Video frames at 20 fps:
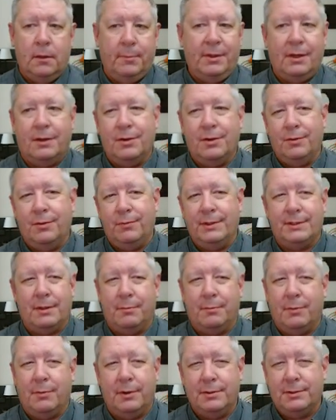I mean, I could
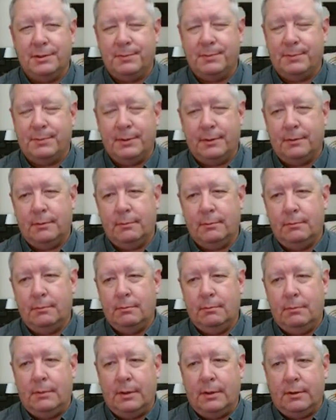reset margins, but
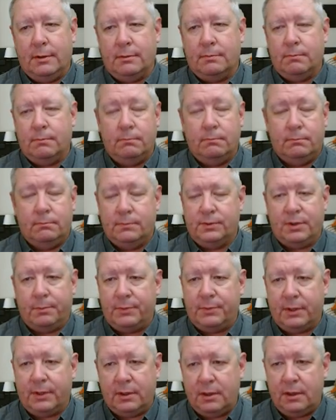they're
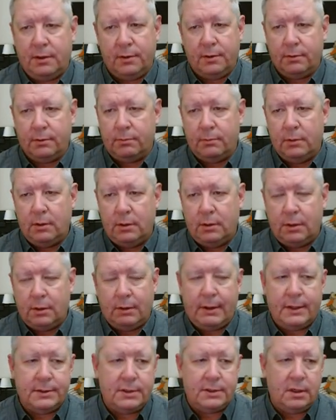something here.
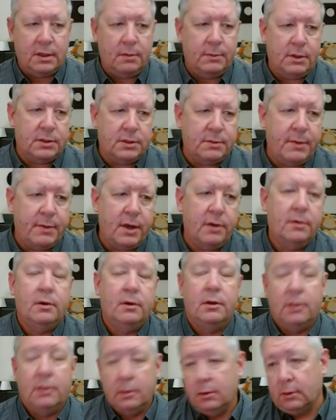You can't see them. It doesn't matter.
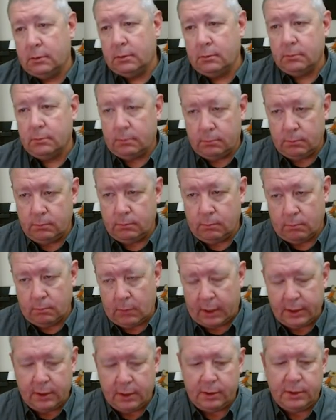
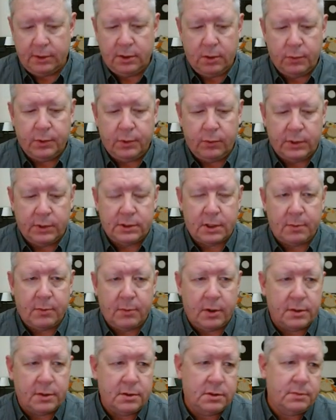Ideally, you would reset
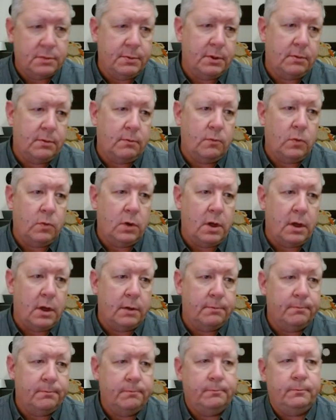margins, but we're
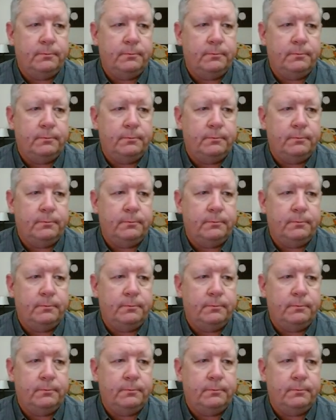not.